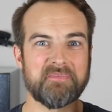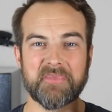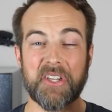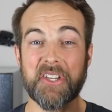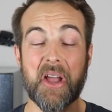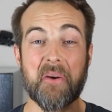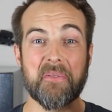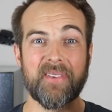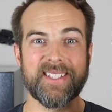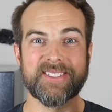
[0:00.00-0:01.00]
there you go.
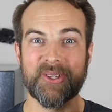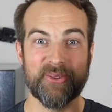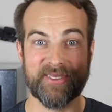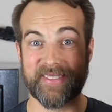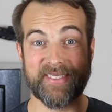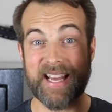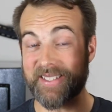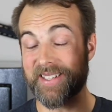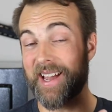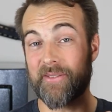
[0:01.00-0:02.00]
So
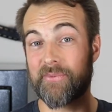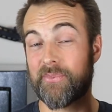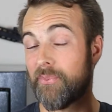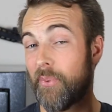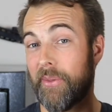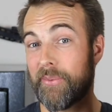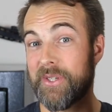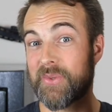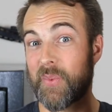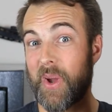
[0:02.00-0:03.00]
that's kind of one of the
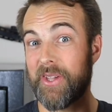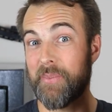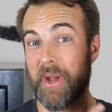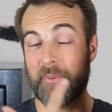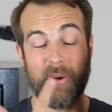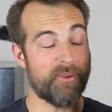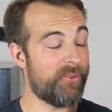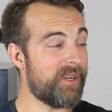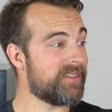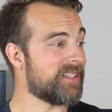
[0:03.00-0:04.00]
reasons why you might want to
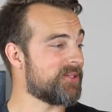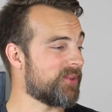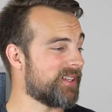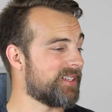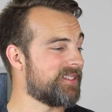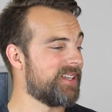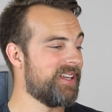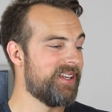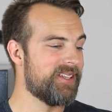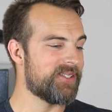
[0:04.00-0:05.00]
want one of these.
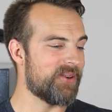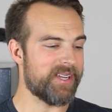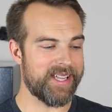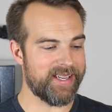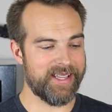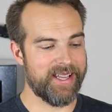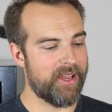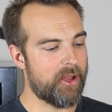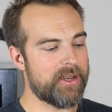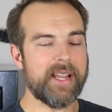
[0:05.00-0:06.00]
So again,
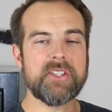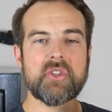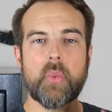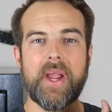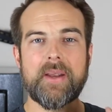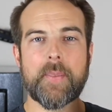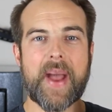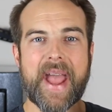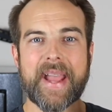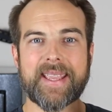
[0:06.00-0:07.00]
nice suede
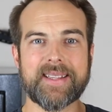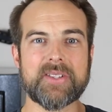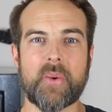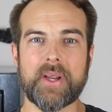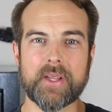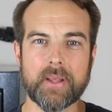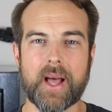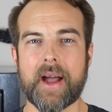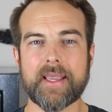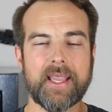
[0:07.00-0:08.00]
back. It's going to
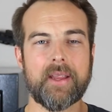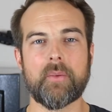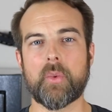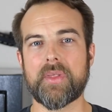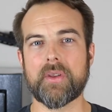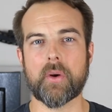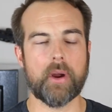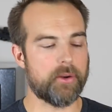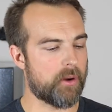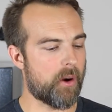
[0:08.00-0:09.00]
lock in with your
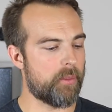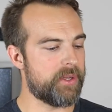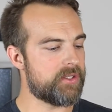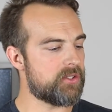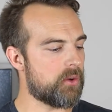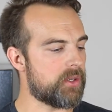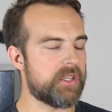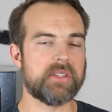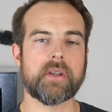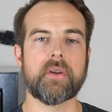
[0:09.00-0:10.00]
undergarments, so it
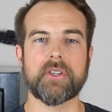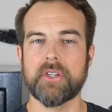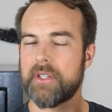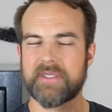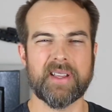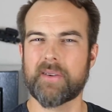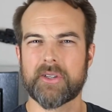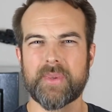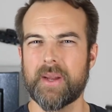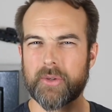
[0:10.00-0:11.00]
doesn't it's not going
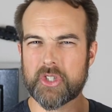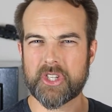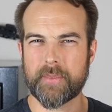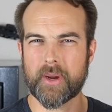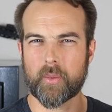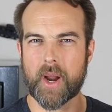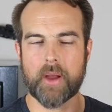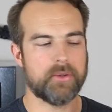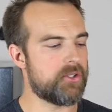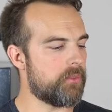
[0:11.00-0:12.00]
to be able to shimmy
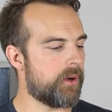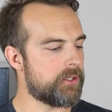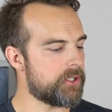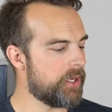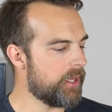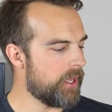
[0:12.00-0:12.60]
around too much.